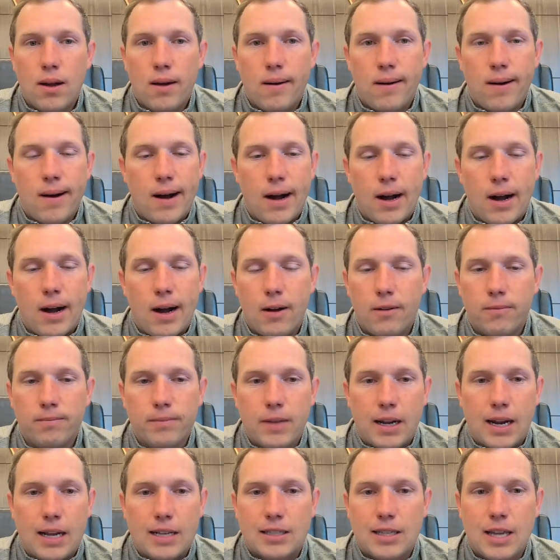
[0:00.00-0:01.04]
Like
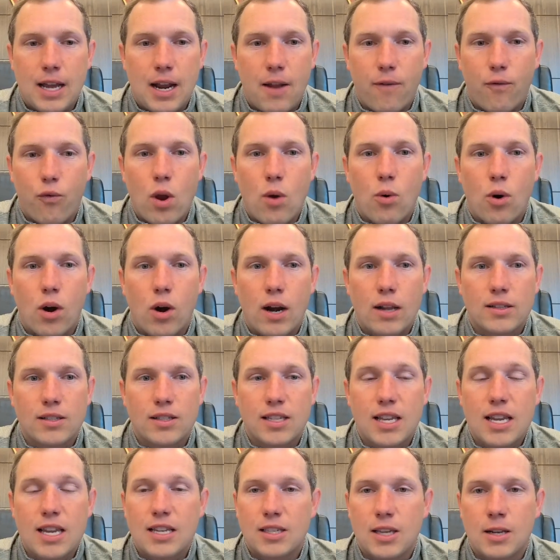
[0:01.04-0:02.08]
I said, if we were in
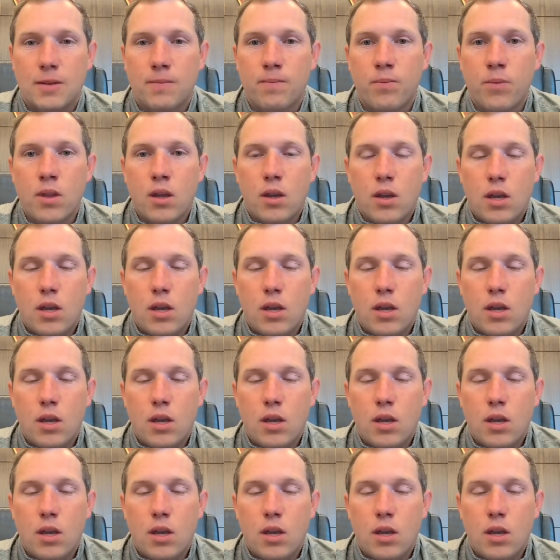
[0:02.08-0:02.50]
season,